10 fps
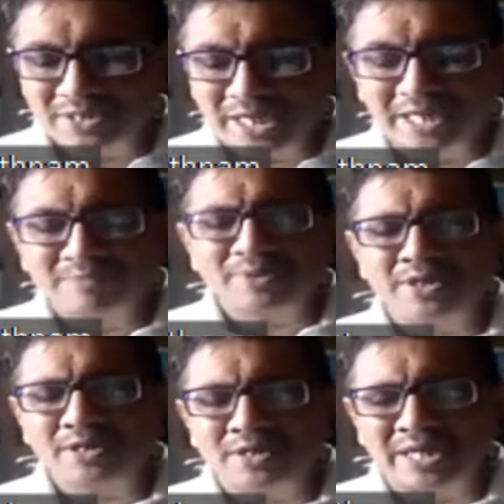can
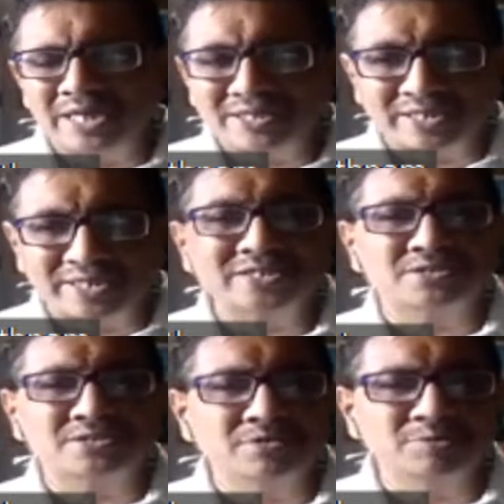be
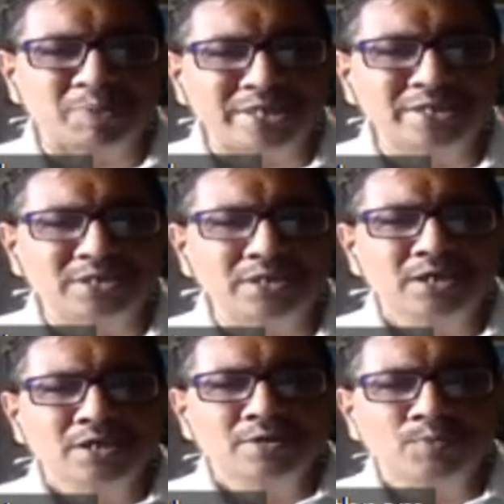encouraged to spend
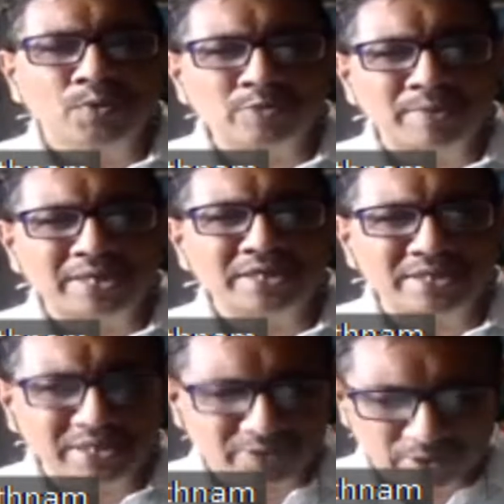more money
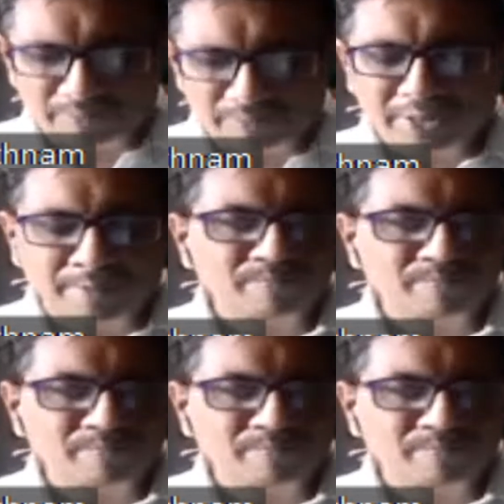in the economy.